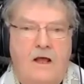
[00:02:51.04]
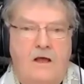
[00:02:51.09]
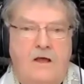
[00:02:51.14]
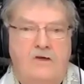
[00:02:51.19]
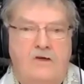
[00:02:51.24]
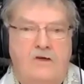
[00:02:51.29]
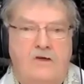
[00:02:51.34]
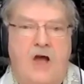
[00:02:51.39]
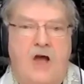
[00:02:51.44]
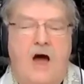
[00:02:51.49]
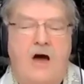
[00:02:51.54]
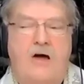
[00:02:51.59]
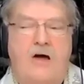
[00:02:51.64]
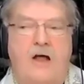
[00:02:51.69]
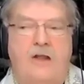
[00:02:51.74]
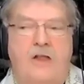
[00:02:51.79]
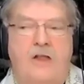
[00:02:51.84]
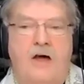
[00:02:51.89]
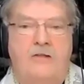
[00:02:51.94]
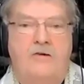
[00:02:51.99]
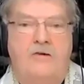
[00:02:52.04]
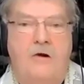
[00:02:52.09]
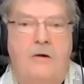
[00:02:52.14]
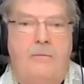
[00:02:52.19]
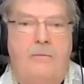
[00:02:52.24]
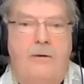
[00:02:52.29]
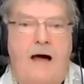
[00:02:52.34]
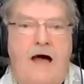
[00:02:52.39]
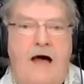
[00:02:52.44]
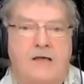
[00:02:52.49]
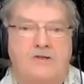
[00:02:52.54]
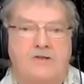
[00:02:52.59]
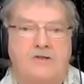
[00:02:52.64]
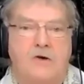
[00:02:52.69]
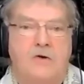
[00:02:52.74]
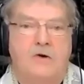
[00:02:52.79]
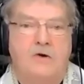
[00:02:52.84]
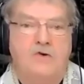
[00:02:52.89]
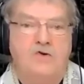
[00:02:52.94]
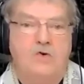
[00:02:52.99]
You saw another
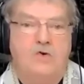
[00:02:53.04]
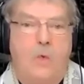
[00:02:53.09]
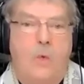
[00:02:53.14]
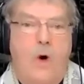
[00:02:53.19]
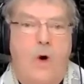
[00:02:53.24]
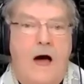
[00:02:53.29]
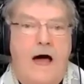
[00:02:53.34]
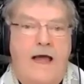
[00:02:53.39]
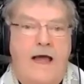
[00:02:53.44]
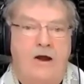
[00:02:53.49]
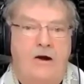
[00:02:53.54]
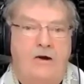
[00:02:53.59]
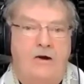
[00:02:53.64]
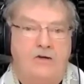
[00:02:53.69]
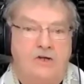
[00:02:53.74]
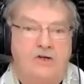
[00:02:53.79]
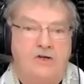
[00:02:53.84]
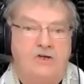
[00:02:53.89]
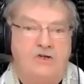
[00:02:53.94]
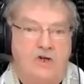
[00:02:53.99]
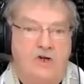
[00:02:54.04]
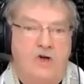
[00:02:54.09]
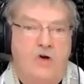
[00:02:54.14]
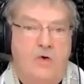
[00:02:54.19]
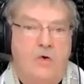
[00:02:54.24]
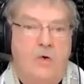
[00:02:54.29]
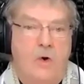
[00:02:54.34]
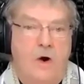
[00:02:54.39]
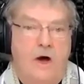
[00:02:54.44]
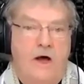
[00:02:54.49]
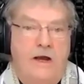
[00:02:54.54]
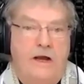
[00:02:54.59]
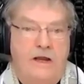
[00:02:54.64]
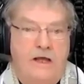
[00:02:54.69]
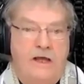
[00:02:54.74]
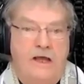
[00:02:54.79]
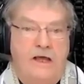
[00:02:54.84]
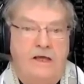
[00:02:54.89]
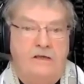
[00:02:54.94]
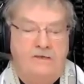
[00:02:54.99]
apostle who's wired to do what
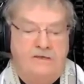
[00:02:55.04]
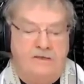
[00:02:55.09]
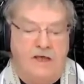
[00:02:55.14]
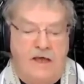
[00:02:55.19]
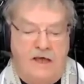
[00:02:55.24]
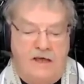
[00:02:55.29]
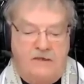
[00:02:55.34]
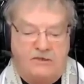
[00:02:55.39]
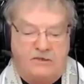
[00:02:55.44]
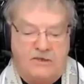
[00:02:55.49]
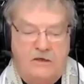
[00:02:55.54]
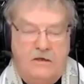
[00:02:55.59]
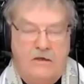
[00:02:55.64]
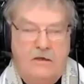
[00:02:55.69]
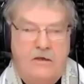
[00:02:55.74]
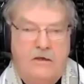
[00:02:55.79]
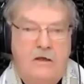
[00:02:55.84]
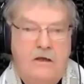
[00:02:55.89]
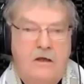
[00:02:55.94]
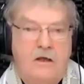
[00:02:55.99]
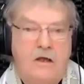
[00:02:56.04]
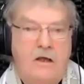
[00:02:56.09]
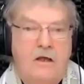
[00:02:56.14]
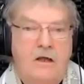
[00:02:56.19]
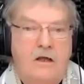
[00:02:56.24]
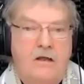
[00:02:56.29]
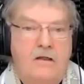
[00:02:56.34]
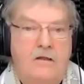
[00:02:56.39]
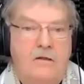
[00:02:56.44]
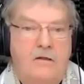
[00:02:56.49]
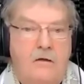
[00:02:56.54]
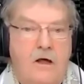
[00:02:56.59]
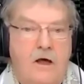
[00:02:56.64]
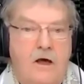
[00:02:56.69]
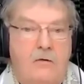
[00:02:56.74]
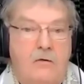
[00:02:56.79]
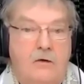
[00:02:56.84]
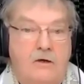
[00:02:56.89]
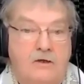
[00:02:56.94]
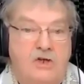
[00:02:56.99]
he says,
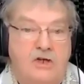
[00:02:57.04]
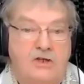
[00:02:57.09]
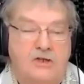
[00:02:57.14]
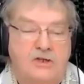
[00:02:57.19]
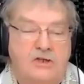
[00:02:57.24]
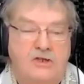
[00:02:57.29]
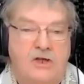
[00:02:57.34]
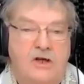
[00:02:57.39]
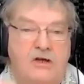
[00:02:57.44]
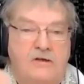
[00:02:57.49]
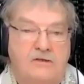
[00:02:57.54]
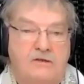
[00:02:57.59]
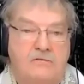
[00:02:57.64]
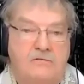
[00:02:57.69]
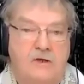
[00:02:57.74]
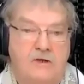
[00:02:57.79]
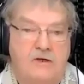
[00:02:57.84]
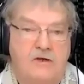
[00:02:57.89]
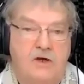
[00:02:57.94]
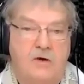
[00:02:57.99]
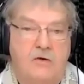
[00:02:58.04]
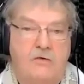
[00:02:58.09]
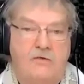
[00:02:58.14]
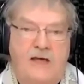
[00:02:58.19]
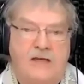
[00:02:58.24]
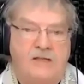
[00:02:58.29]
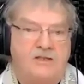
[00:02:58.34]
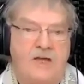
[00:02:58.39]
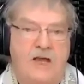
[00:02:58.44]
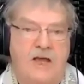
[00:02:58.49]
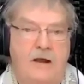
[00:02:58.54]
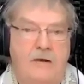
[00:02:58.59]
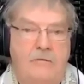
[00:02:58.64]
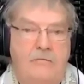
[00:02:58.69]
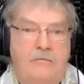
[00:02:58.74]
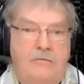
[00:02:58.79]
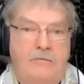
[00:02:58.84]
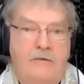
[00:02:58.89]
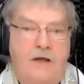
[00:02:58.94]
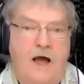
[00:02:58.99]
what Jesus tells him to do. That's it.
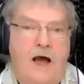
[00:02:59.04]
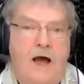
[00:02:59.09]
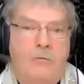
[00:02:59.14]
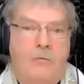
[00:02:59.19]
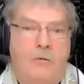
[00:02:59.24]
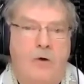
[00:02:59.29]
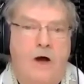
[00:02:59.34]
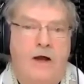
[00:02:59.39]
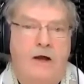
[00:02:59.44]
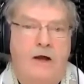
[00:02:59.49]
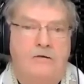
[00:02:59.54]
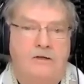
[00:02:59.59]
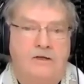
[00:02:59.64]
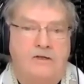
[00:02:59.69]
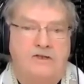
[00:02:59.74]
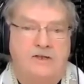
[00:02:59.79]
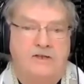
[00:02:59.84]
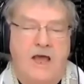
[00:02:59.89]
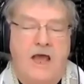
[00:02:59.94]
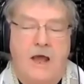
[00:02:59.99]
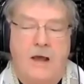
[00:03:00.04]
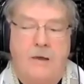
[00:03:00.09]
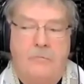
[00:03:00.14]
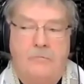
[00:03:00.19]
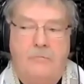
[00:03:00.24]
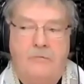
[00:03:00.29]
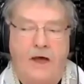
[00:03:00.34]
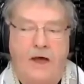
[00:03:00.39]
I'm wired the same.